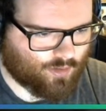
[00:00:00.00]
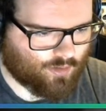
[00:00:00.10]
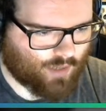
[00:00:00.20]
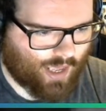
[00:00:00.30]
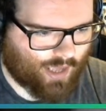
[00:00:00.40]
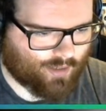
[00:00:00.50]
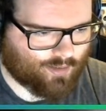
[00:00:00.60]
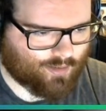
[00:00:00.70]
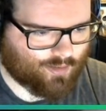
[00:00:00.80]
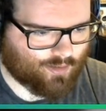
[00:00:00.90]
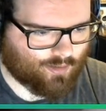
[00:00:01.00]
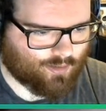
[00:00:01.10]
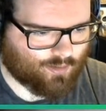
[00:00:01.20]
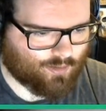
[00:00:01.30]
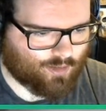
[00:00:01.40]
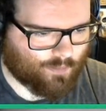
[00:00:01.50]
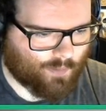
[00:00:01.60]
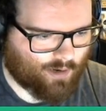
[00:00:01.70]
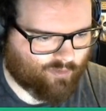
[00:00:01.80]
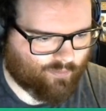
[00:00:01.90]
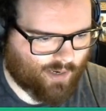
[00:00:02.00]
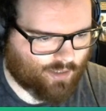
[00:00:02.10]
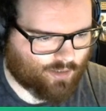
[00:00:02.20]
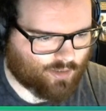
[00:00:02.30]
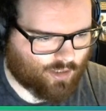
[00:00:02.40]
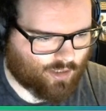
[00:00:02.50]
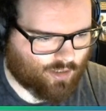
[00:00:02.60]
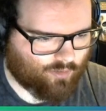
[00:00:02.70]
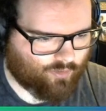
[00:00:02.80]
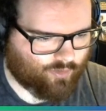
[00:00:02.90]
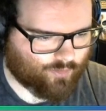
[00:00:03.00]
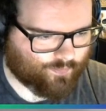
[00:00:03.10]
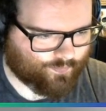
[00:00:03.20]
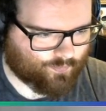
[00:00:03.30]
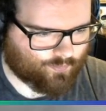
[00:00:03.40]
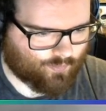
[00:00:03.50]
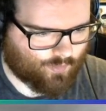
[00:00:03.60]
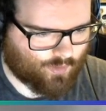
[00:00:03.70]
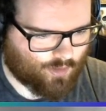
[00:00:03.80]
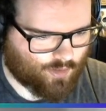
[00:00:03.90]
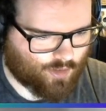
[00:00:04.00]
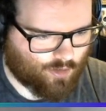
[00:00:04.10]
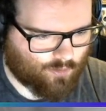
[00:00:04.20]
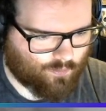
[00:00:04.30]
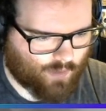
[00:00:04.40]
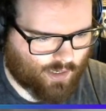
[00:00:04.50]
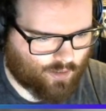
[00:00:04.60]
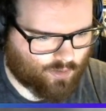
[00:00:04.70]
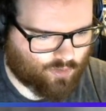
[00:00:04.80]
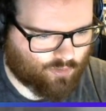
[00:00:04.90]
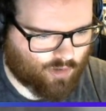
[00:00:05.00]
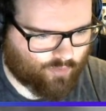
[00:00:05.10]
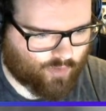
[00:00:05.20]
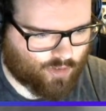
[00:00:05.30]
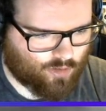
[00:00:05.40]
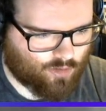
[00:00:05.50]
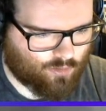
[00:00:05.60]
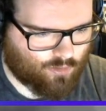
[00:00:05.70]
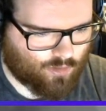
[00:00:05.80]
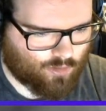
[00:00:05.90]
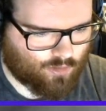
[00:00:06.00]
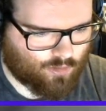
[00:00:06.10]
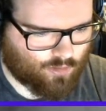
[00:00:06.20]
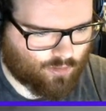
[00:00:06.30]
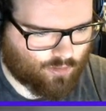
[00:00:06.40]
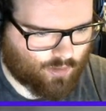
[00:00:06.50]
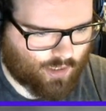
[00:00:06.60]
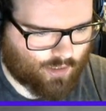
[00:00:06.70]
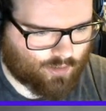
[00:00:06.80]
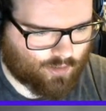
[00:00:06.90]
x to the power of minus a half. So minus 3 over 2 x to the